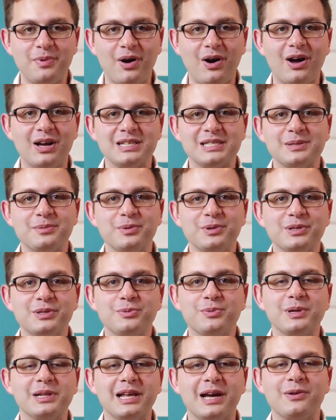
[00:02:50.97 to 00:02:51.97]
possible
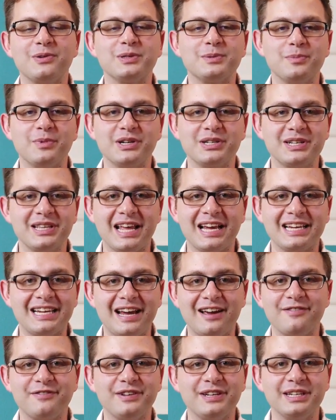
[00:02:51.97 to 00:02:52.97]
to allow as much of that
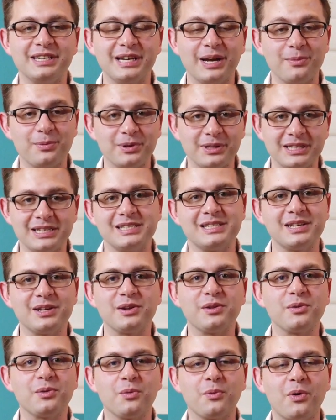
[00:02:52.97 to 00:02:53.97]
caffeine to get released
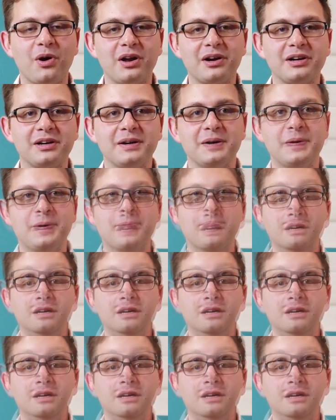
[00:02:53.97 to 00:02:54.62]
into the water.